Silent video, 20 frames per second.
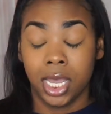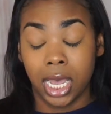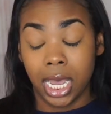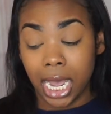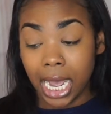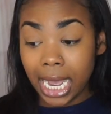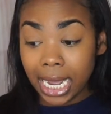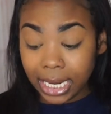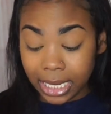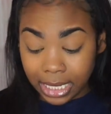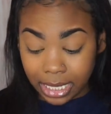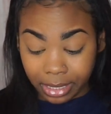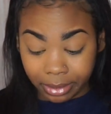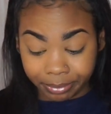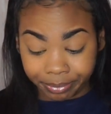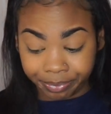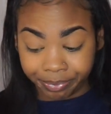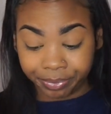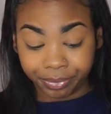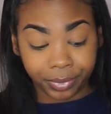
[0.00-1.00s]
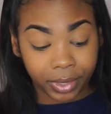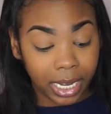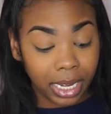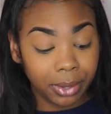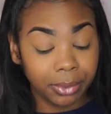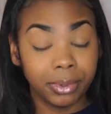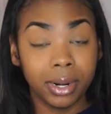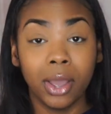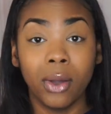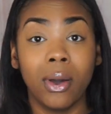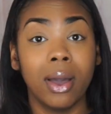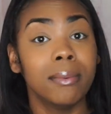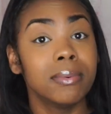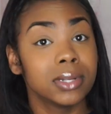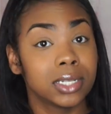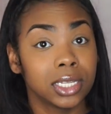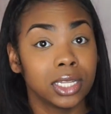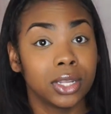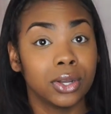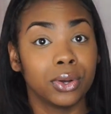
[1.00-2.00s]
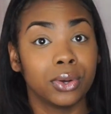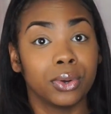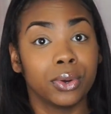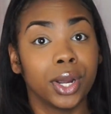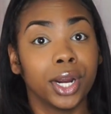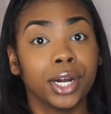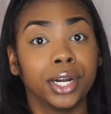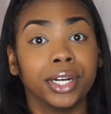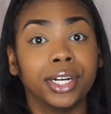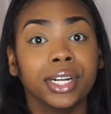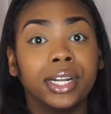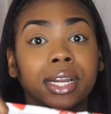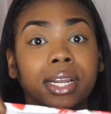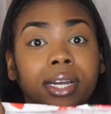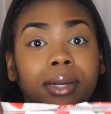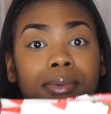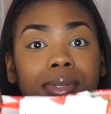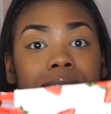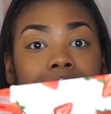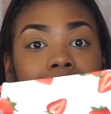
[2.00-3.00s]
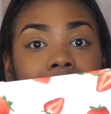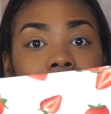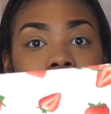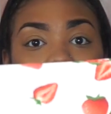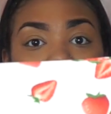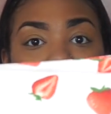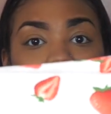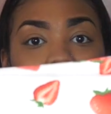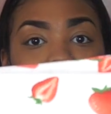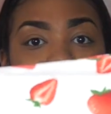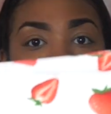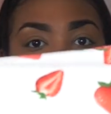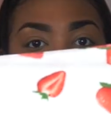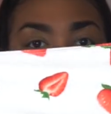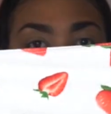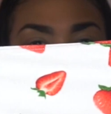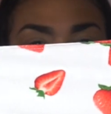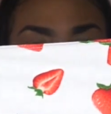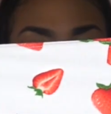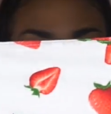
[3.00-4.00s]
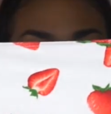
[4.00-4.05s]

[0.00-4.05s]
honey, I don't know. I was a little hurt in there. I was scared, but